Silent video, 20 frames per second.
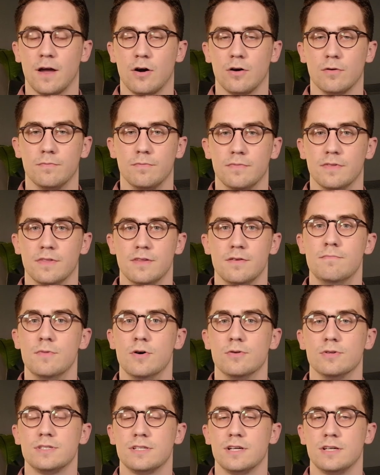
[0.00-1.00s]
are the
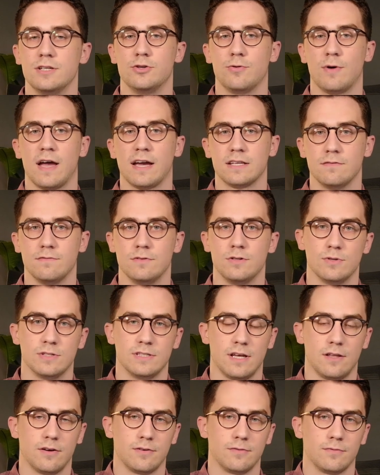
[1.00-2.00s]
most attractive to a
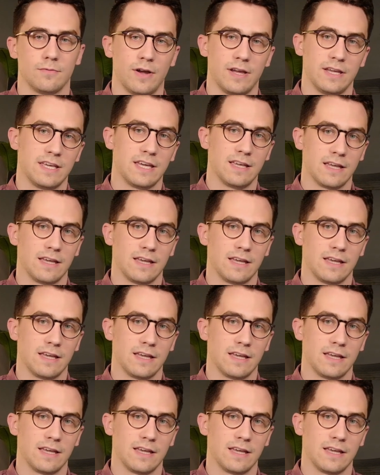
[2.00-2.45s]
seller, right?